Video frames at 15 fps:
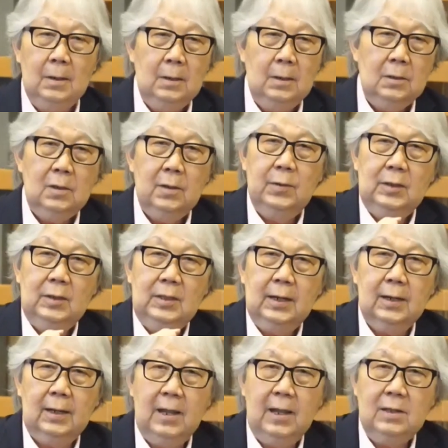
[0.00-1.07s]
So if you take
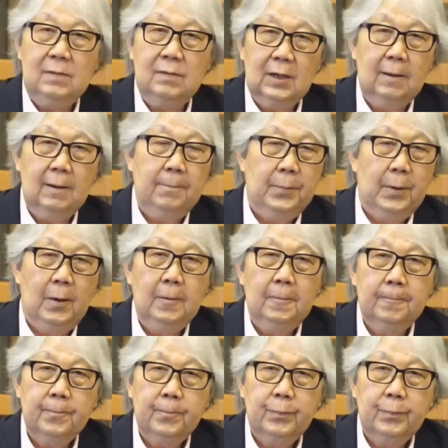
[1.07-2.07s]
the case of Singapore,